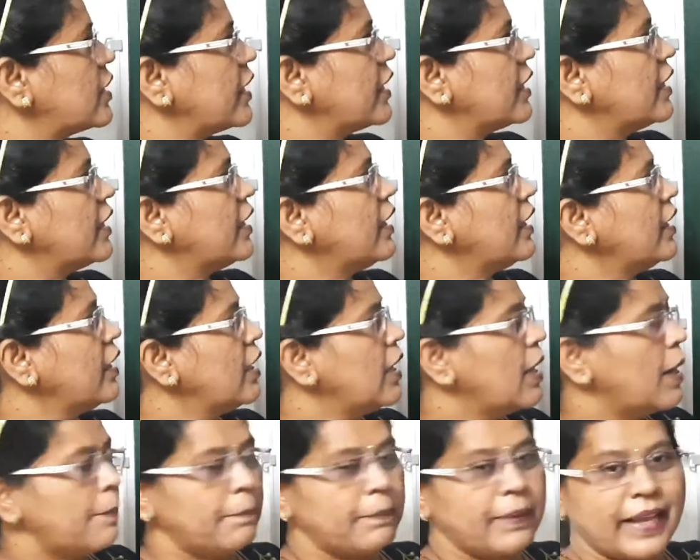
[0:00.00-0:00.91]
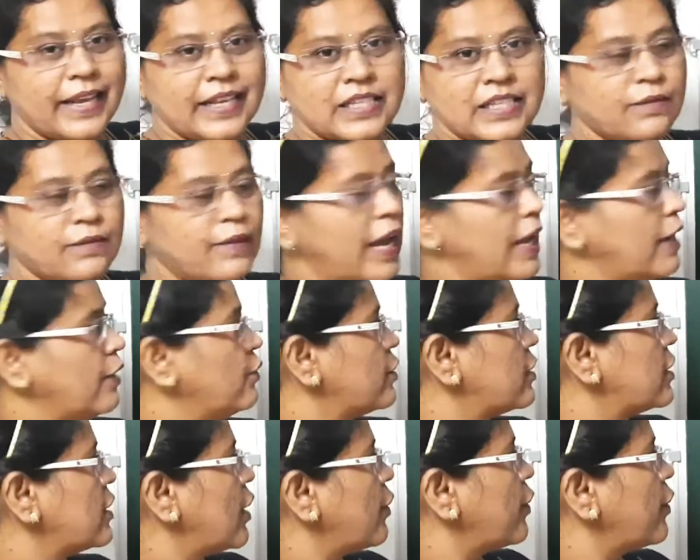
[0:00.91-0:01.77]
see the place values.